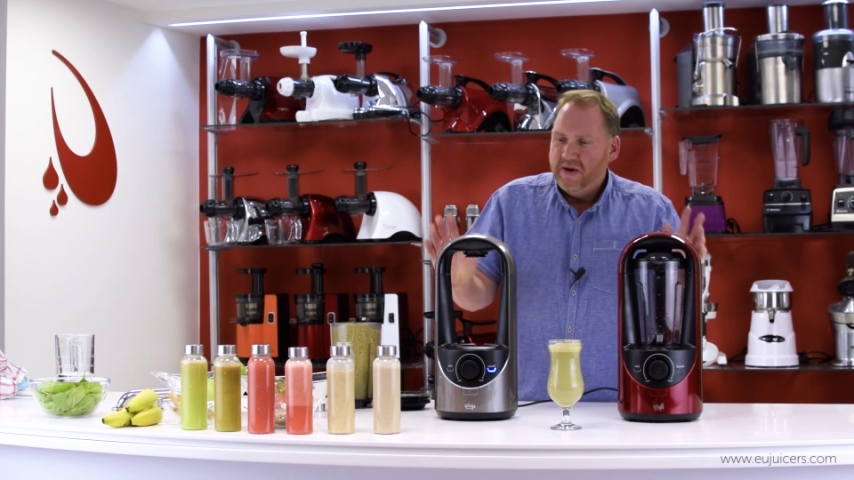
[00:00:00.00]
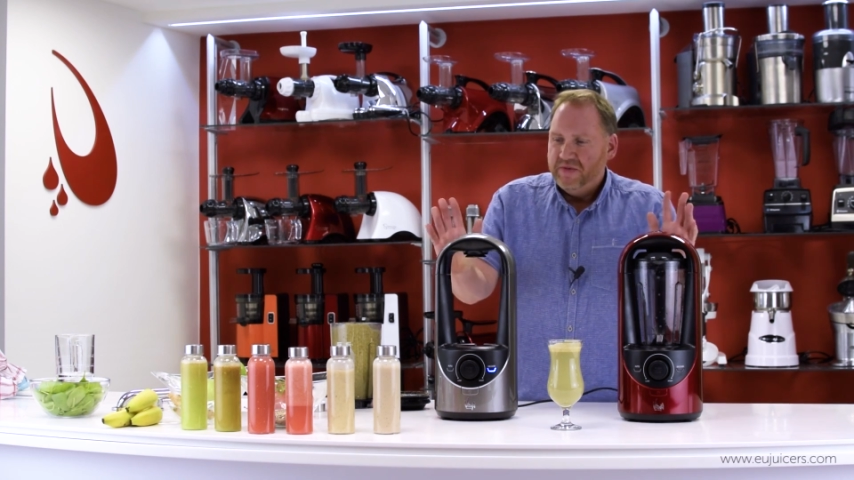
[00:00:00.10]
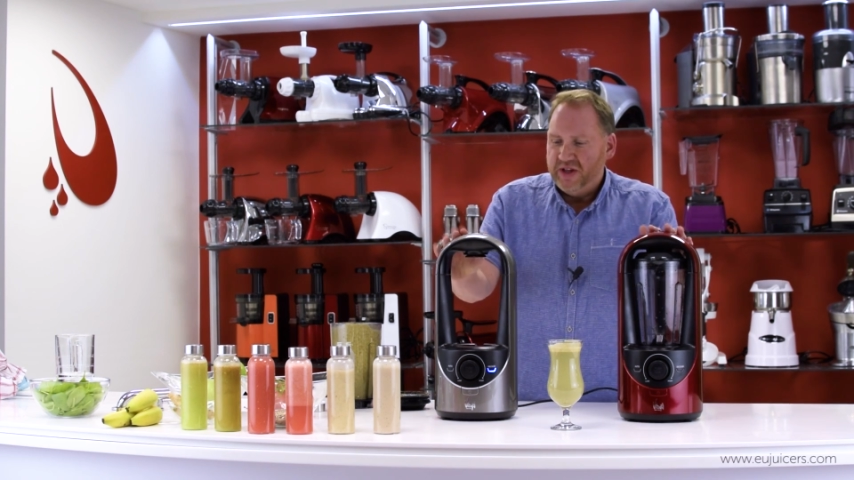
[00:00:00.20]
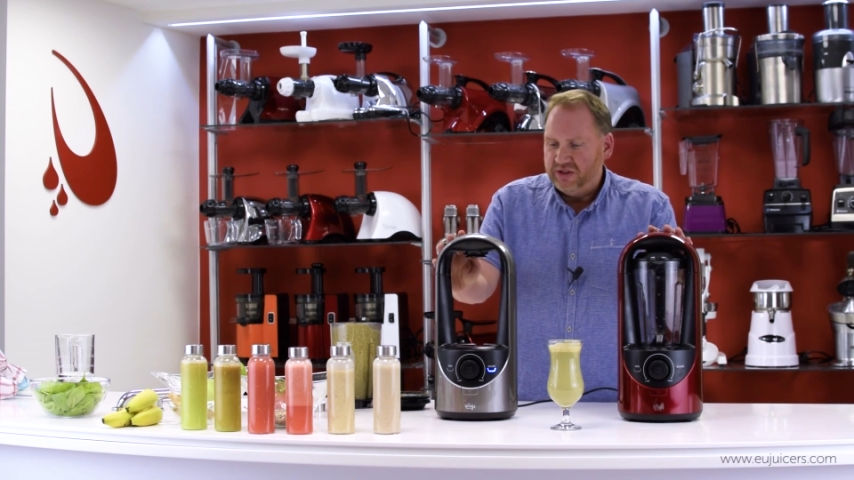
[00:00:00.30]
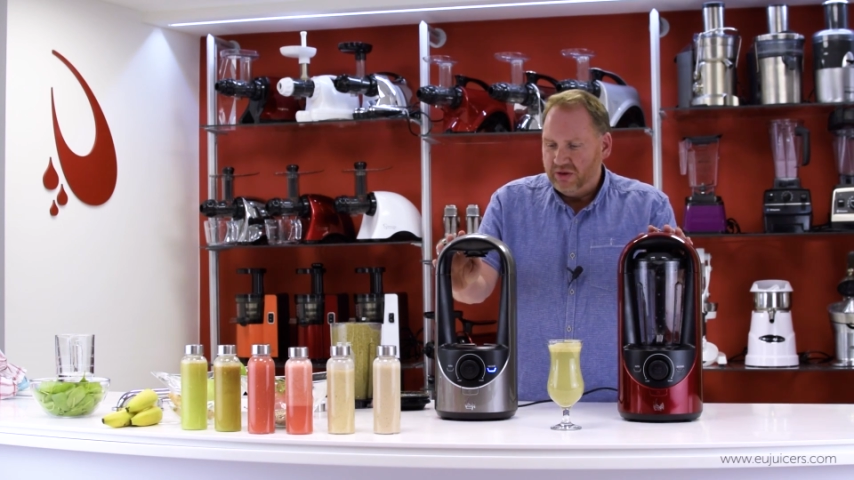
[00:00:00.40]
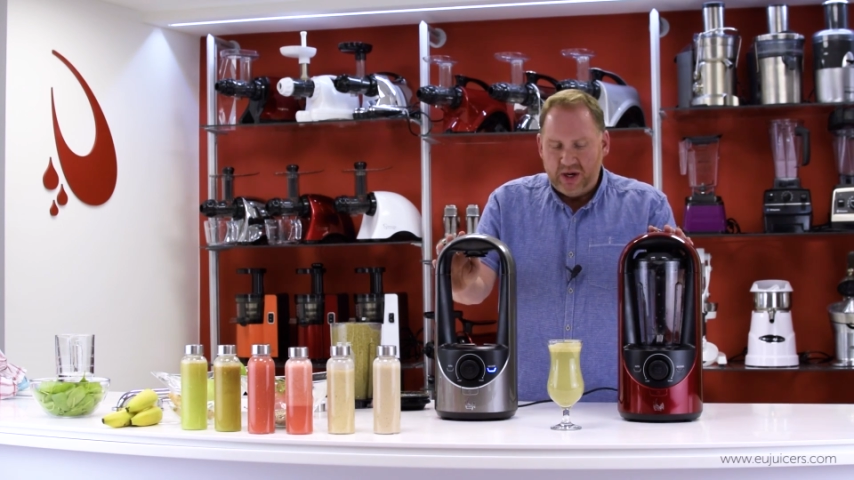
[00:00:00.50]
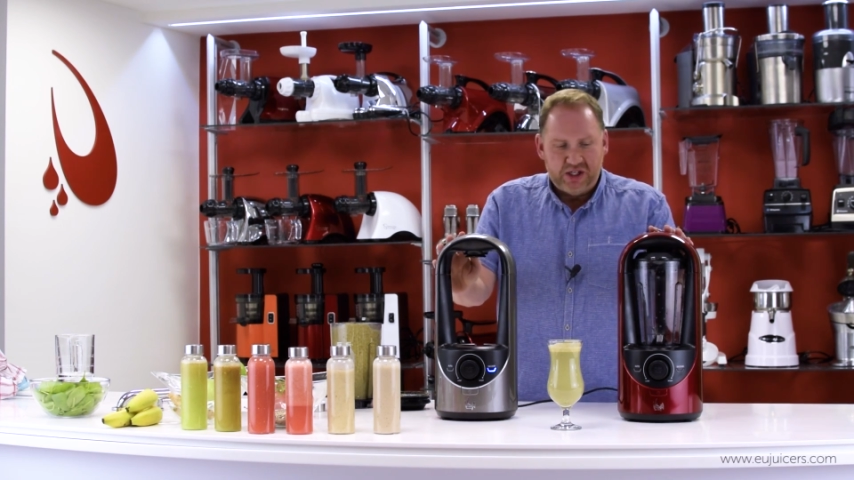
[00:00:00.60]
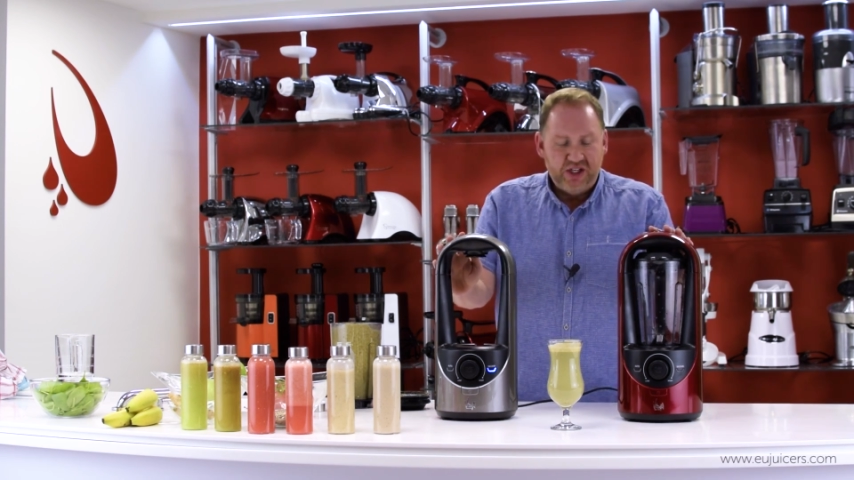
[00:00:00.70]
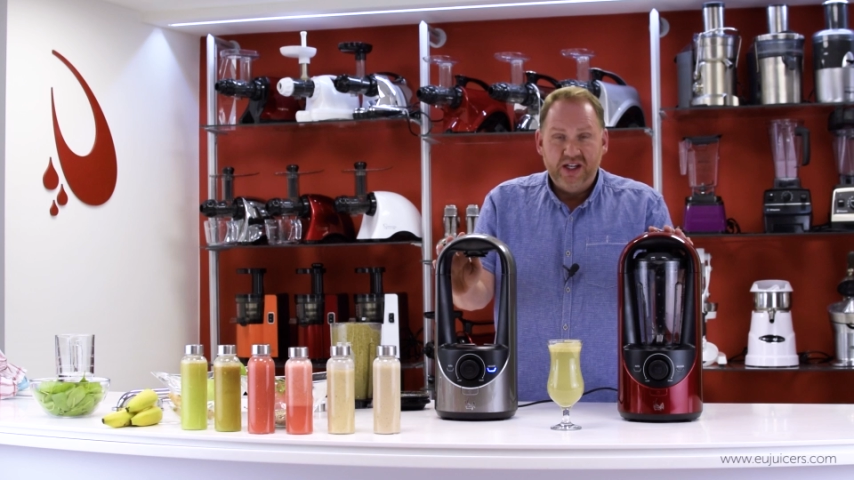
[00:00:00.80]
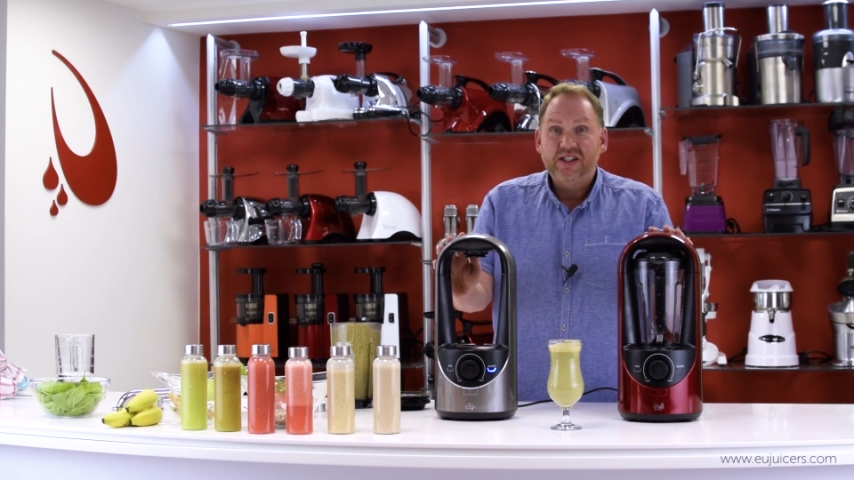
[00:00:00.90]
Thanks for
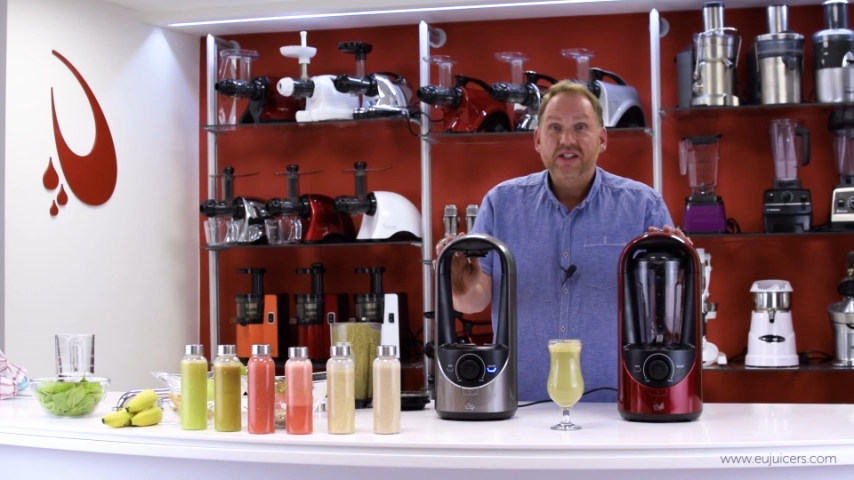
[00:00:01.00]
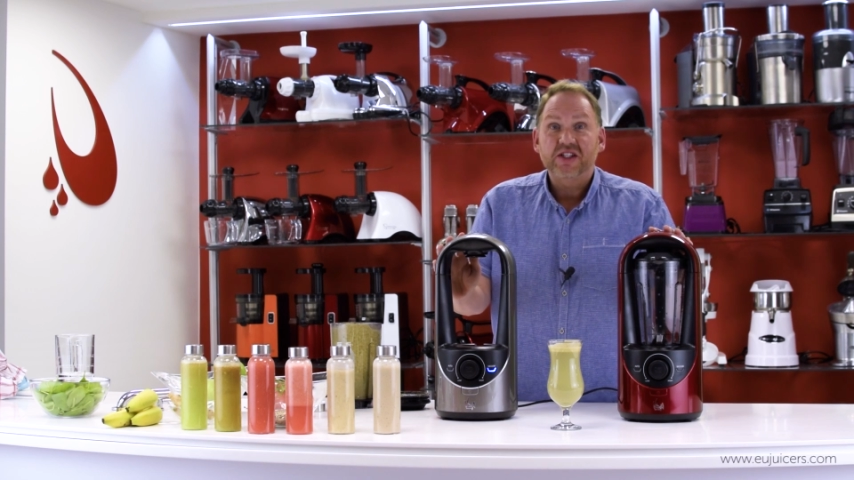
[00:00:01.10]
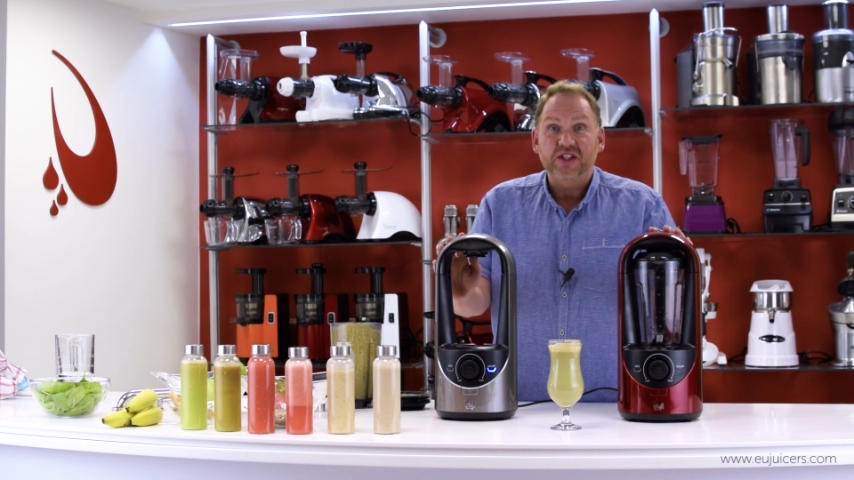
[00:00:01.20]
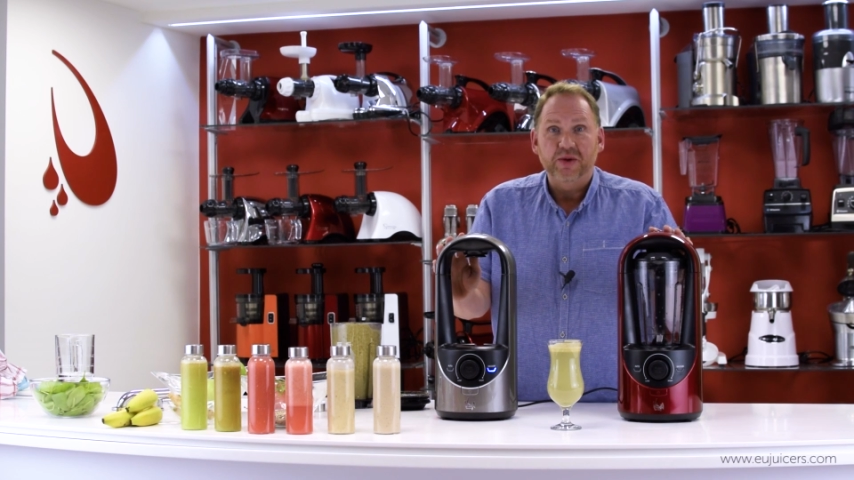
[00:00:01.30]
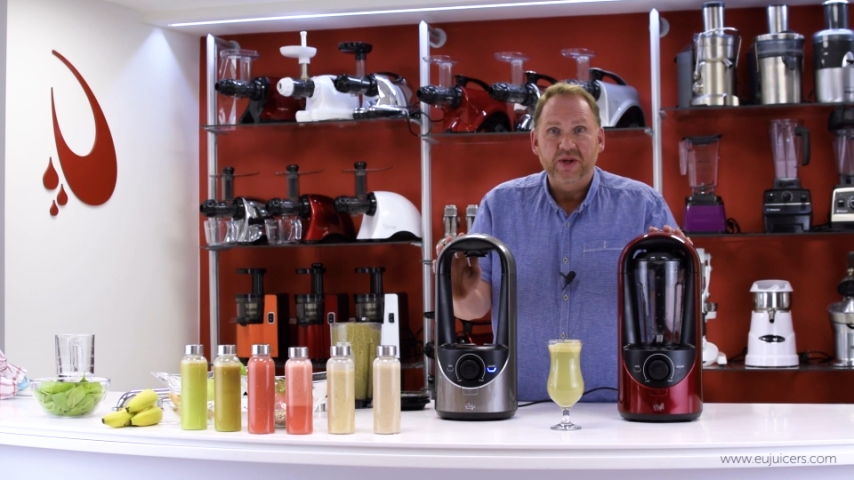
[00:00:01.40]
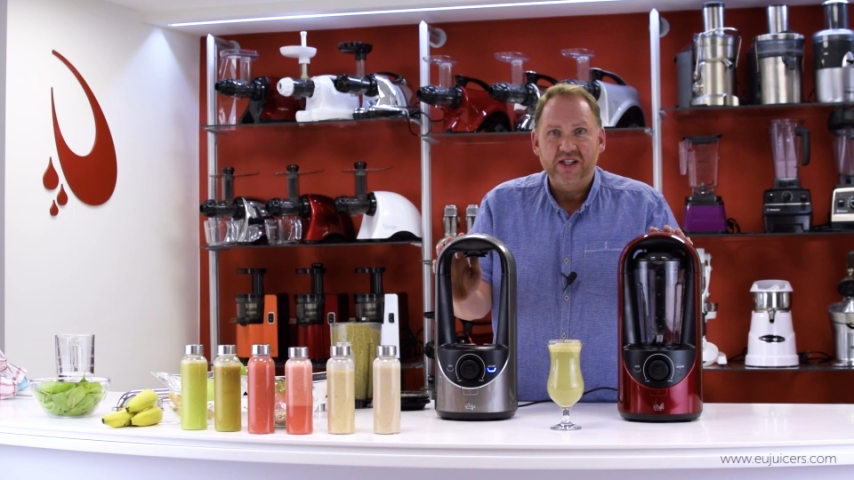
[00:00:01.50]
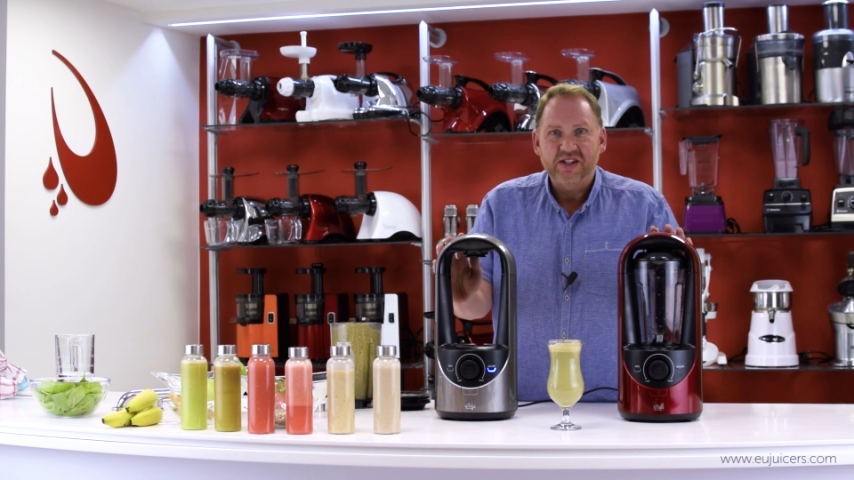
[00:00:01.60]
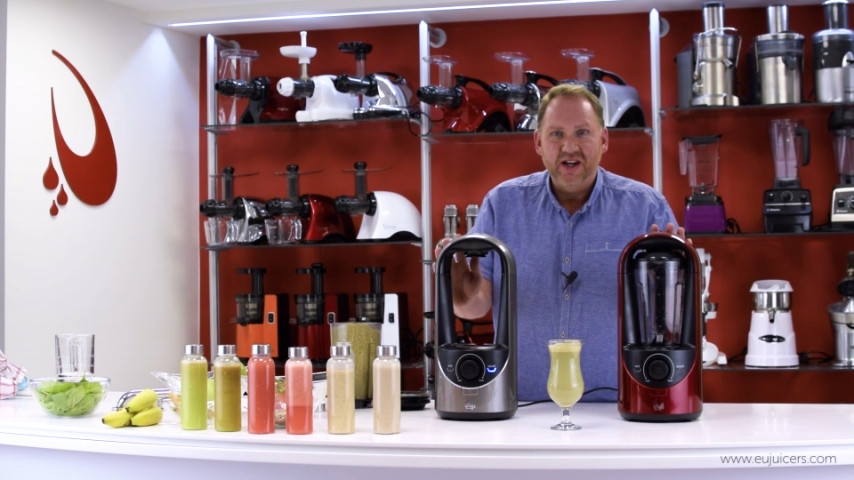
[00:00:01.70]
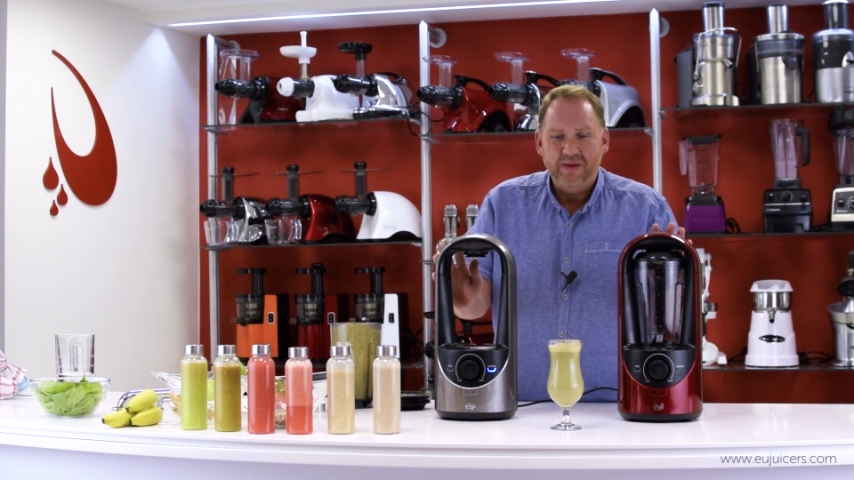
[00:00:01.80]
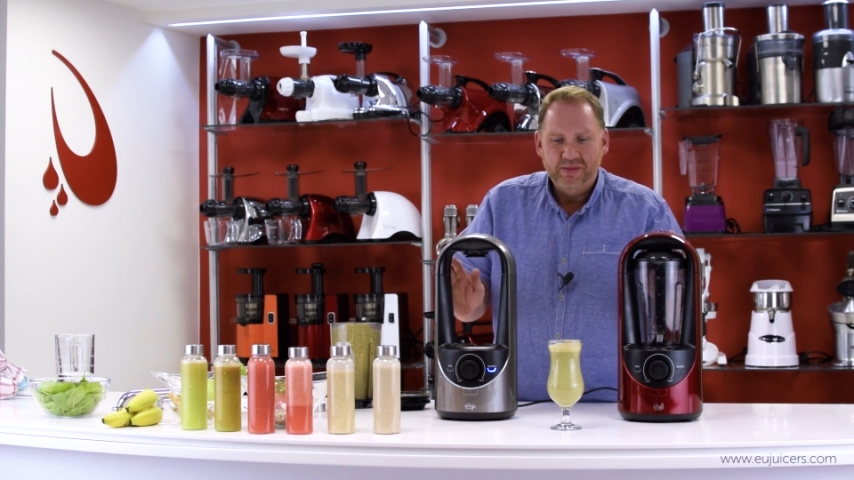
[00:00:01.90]
watching. See you next
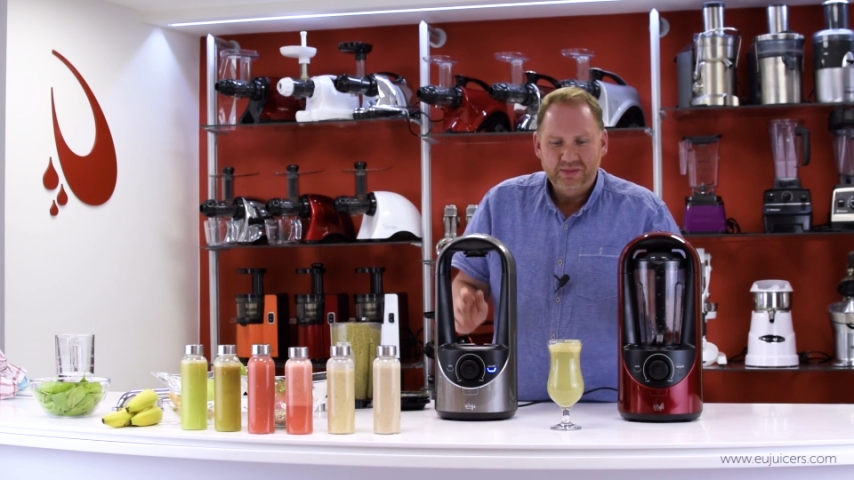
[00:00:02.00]
time.